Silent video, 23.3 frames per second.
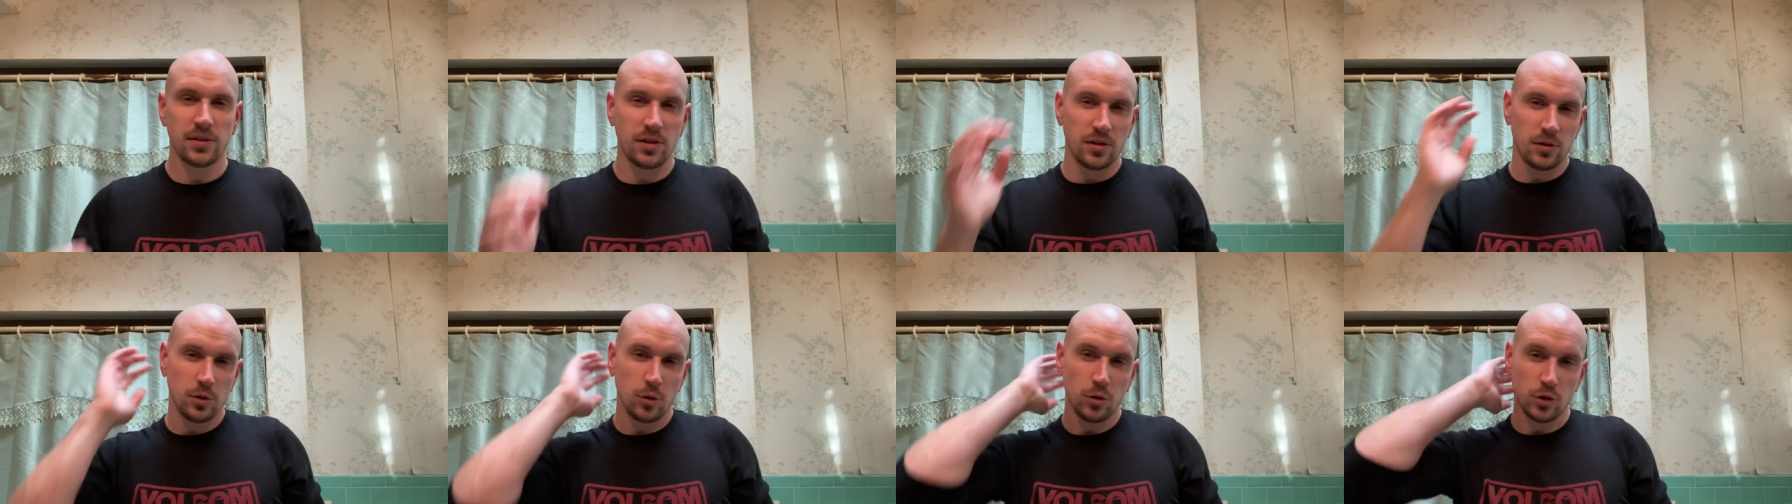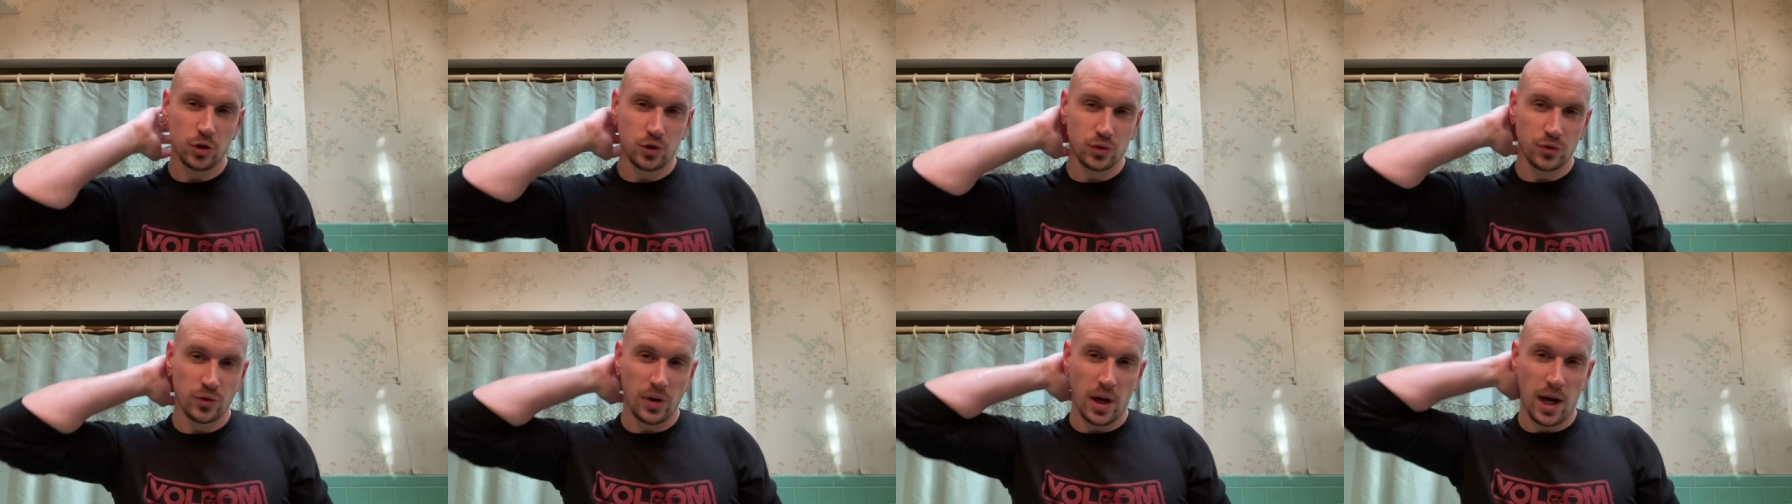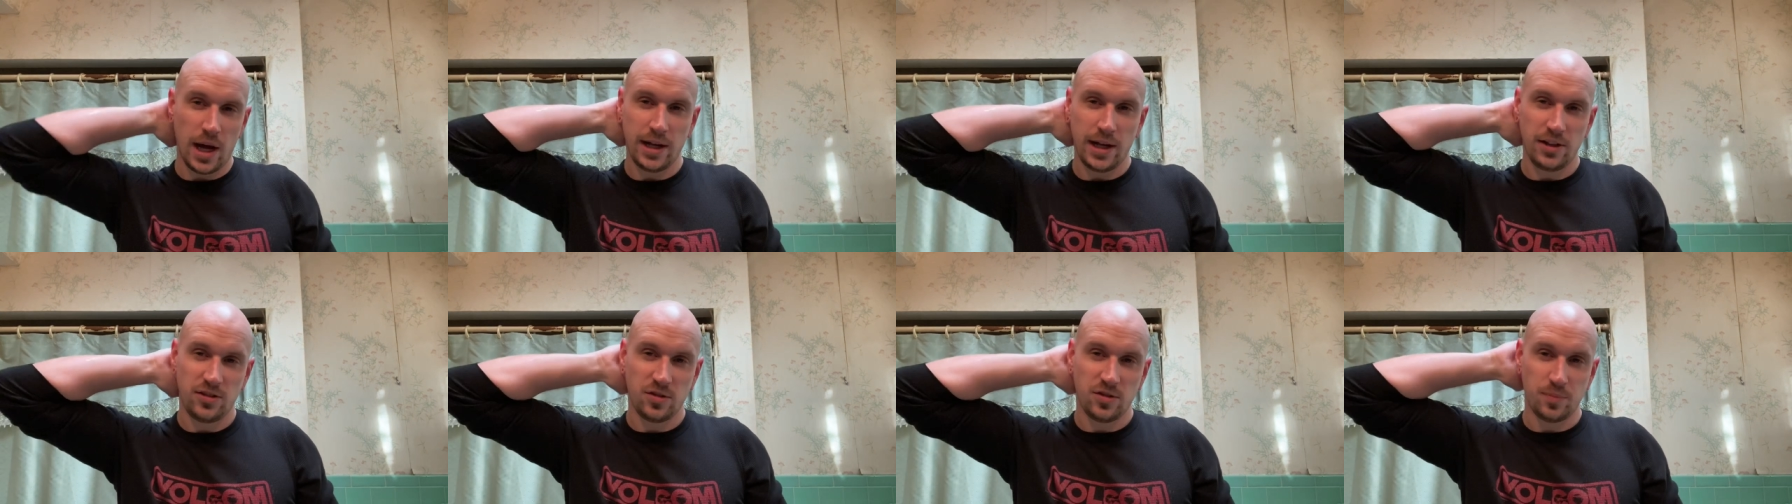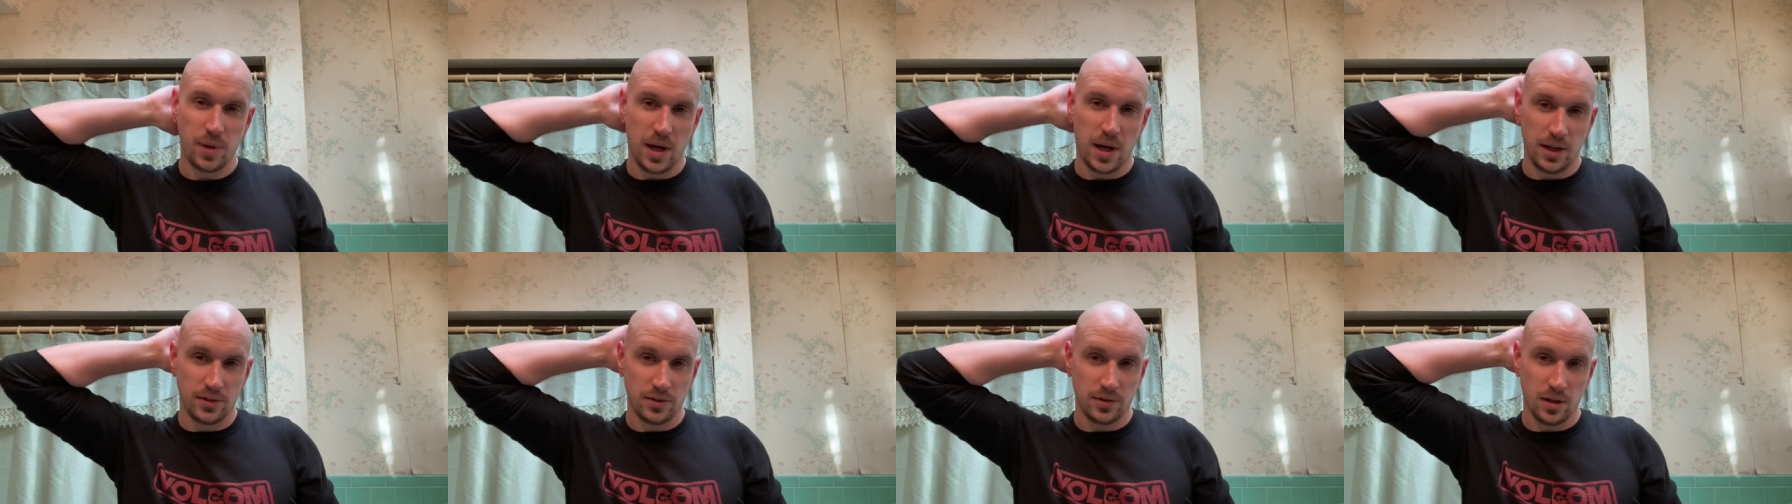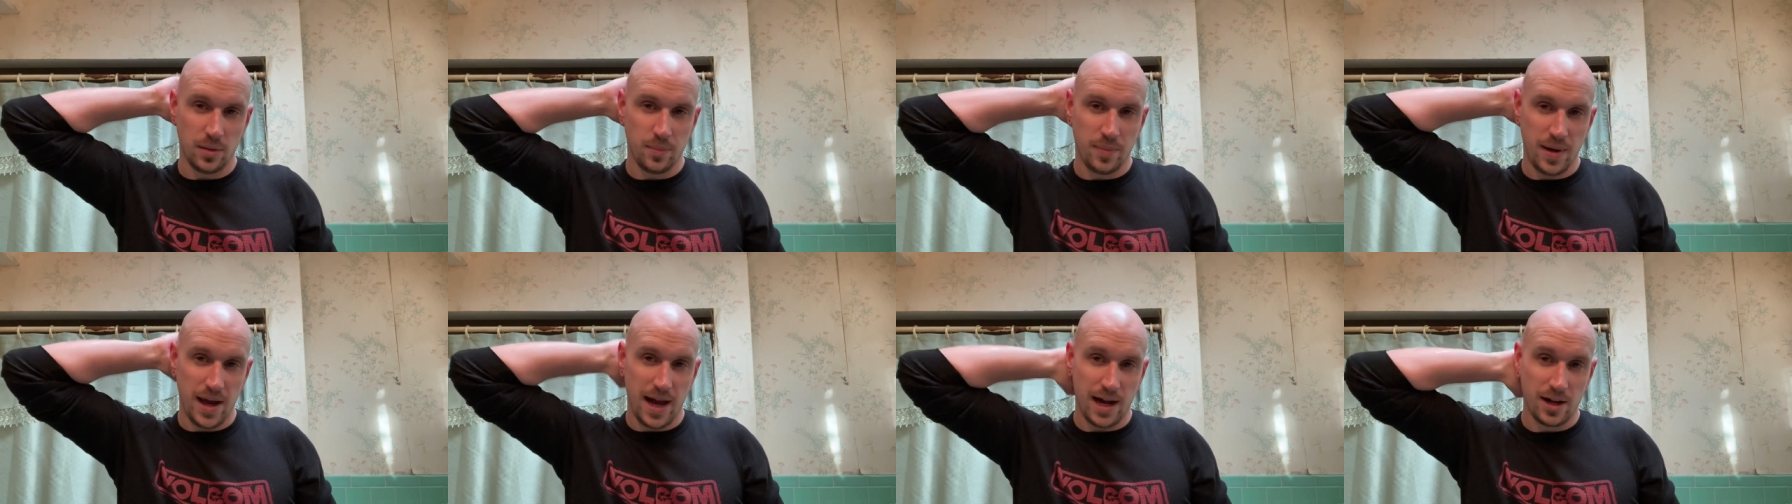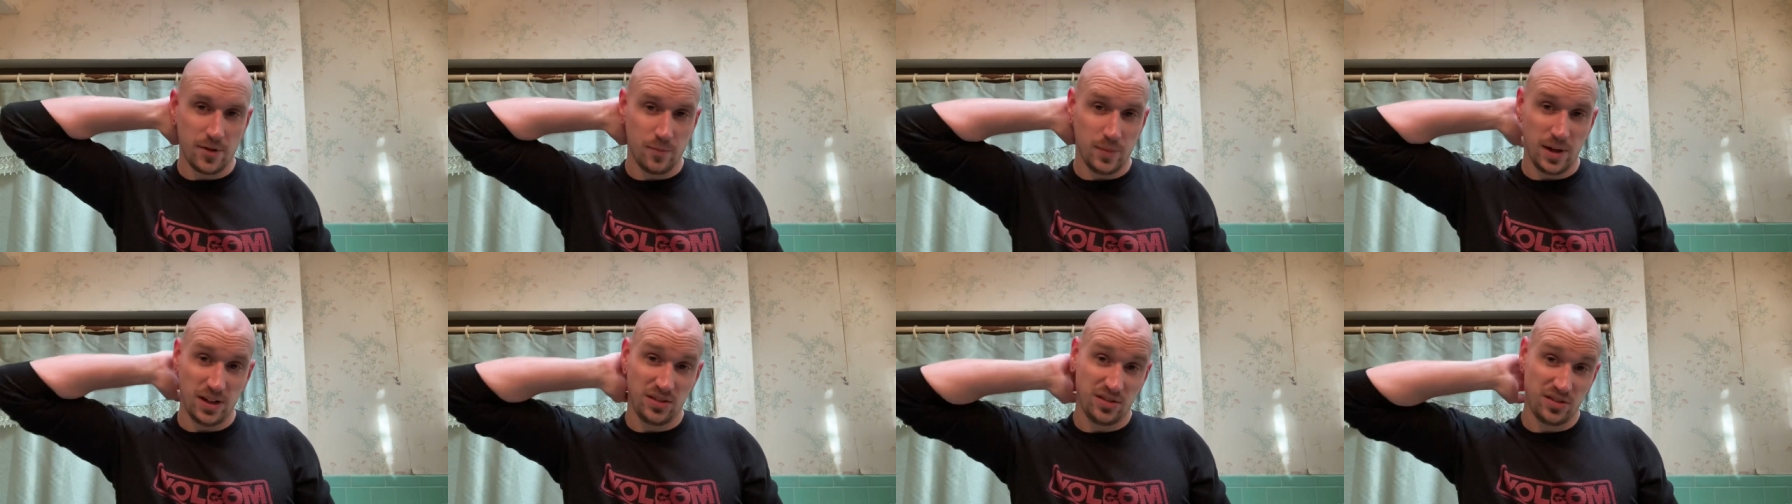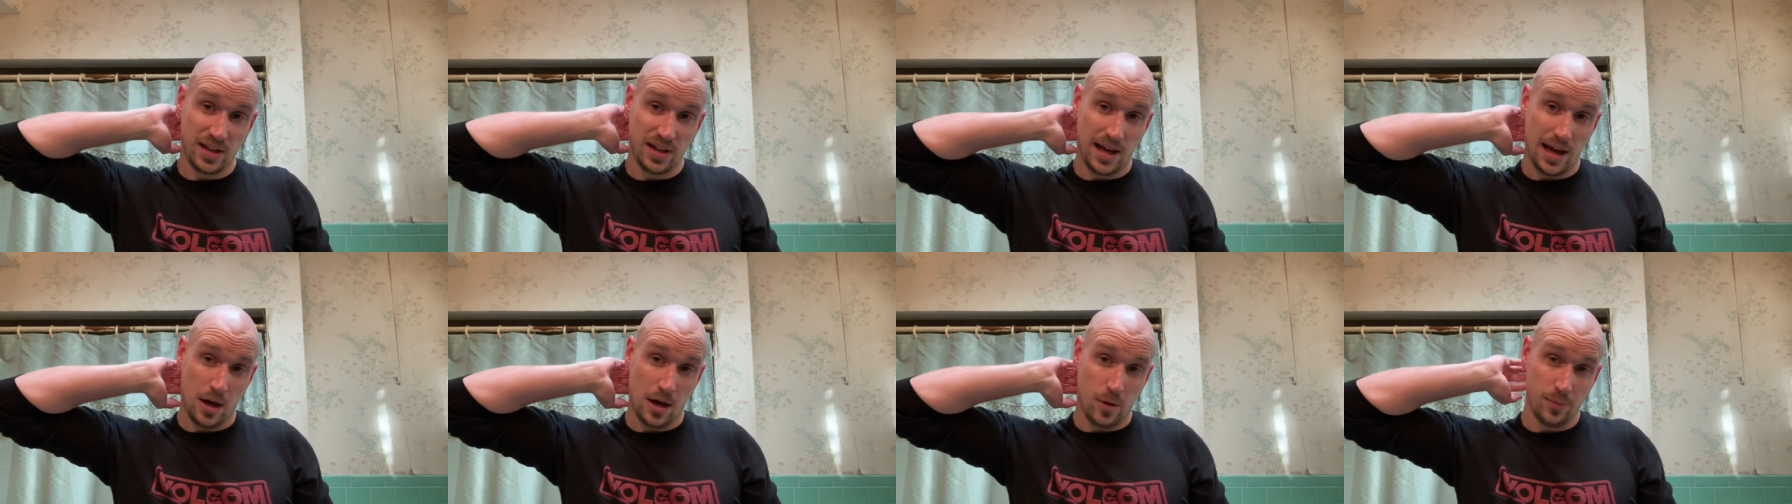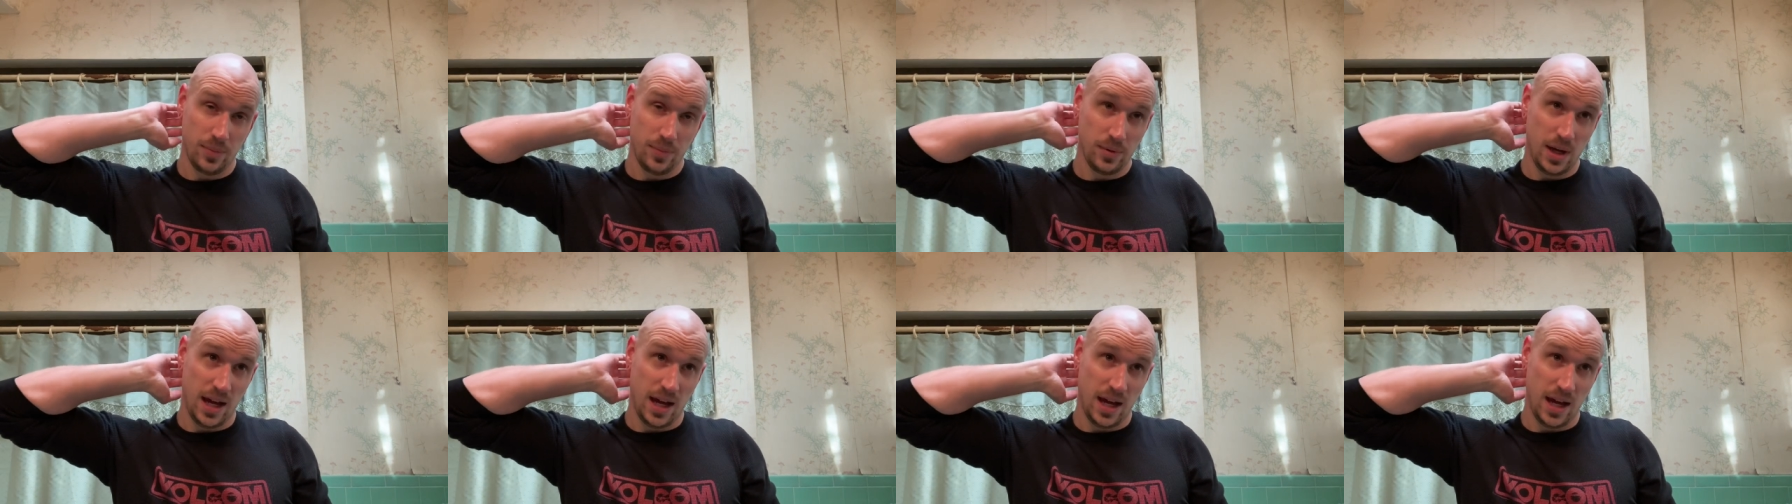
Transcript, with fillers: these little dry spots on the back of my scalp,